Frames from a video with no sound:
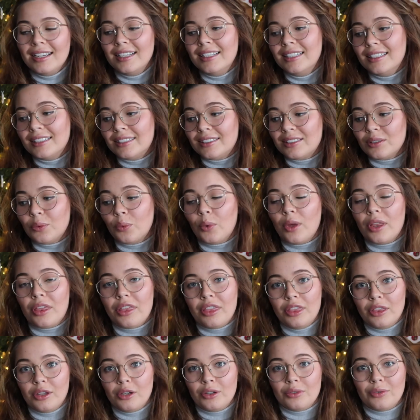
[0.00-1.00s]
is
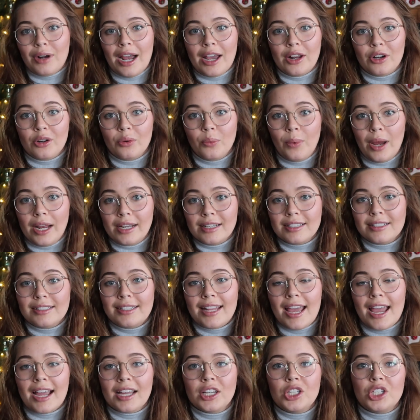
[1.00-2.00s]
with the Rider-Waite
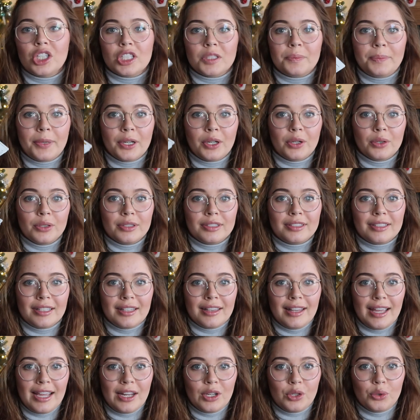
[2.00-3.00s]
deck, just because
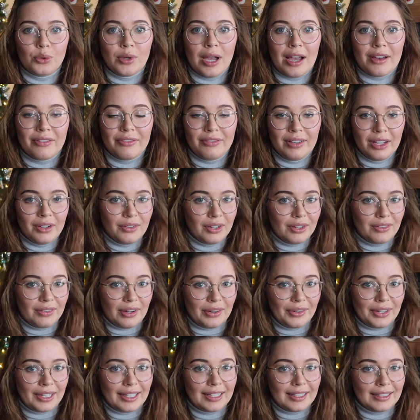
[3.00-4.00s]
they do have very,
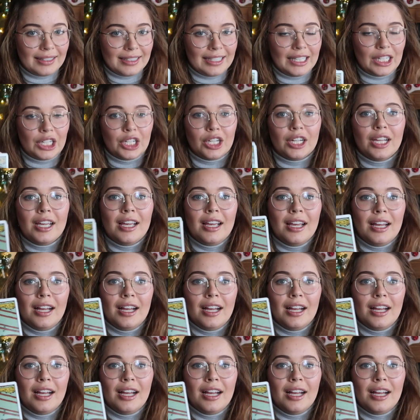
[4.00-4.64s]
very clear